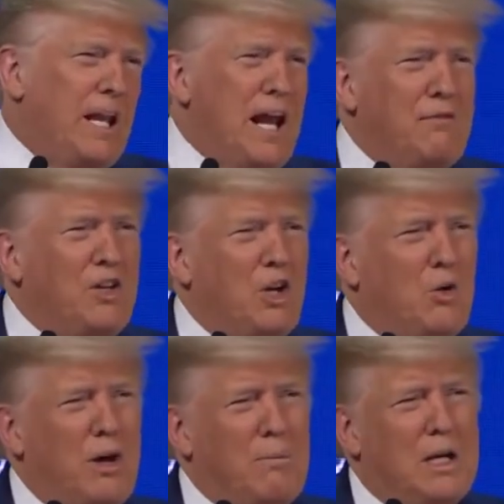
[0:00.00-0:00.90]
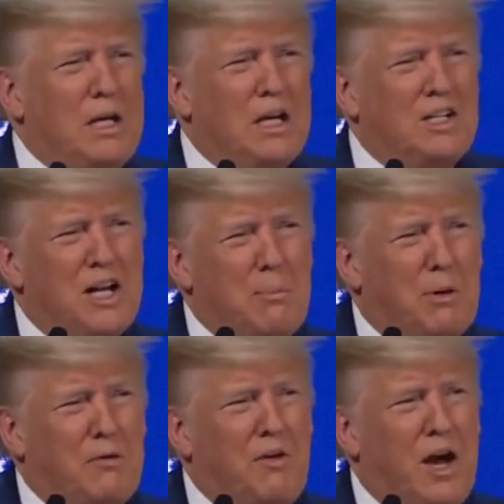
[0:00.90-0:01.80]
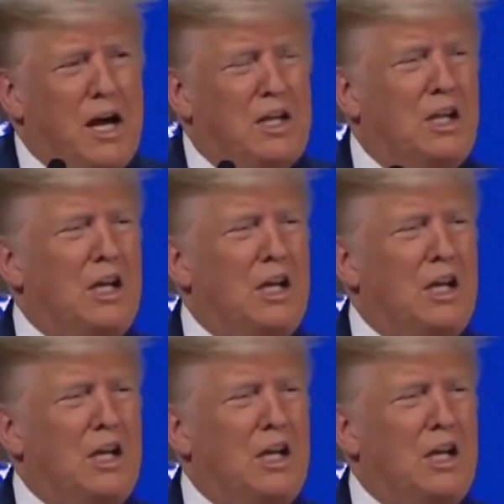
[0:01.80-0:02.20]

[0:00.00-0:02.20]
The NAFTA agreement exemplified